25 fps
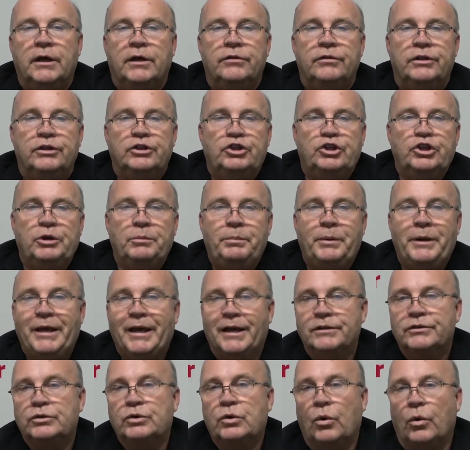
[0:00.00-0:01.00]
the
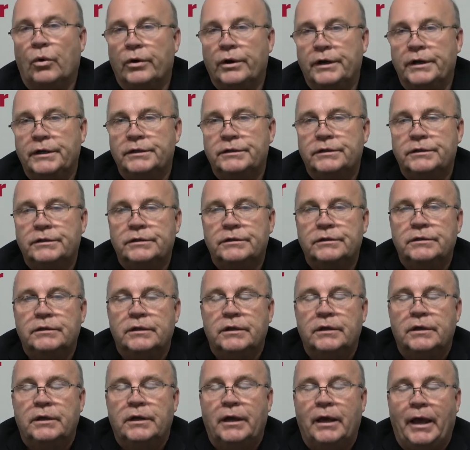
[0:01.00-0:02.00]
GPS coordinates,
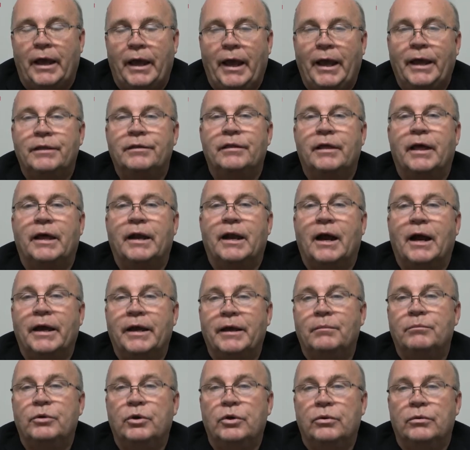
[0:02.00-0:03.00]
and that
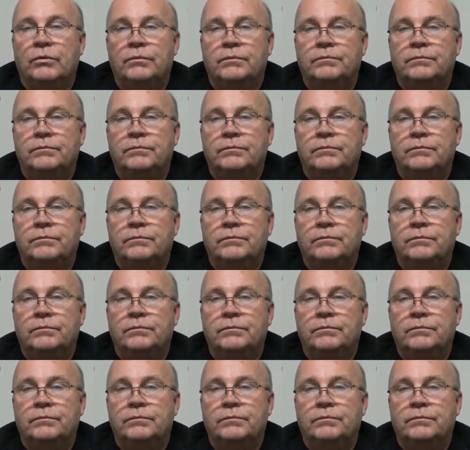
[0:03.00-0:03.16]
IMU.